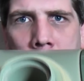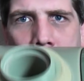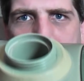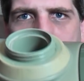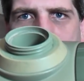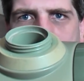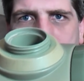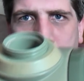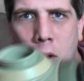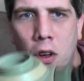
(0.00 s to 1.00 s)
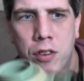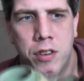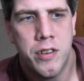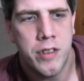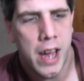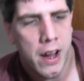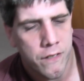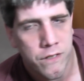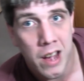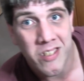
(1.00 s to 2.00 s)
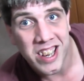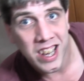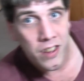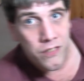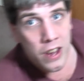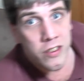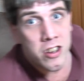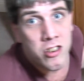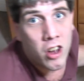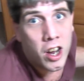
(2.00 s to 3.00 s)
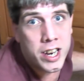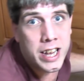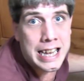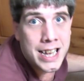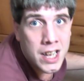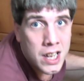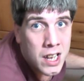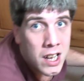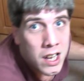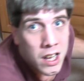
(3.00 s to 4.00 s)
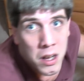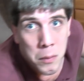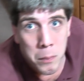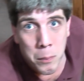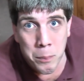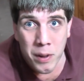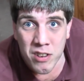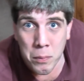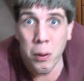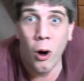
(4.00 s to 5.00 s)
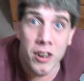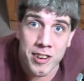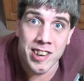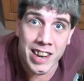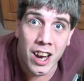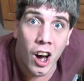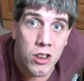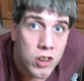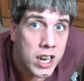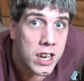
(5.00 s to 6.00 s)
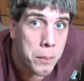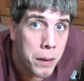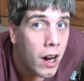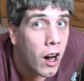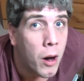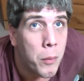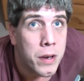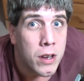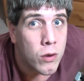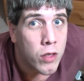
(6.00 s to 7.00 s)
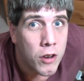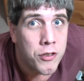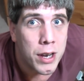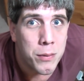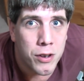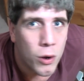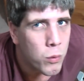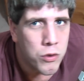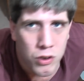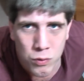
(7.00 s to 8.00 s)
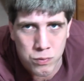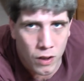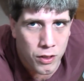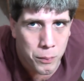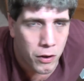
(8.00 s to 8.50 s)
than it once was. It is now very, very shiny. But to polish it, I took it apart because although James said, oh, just run the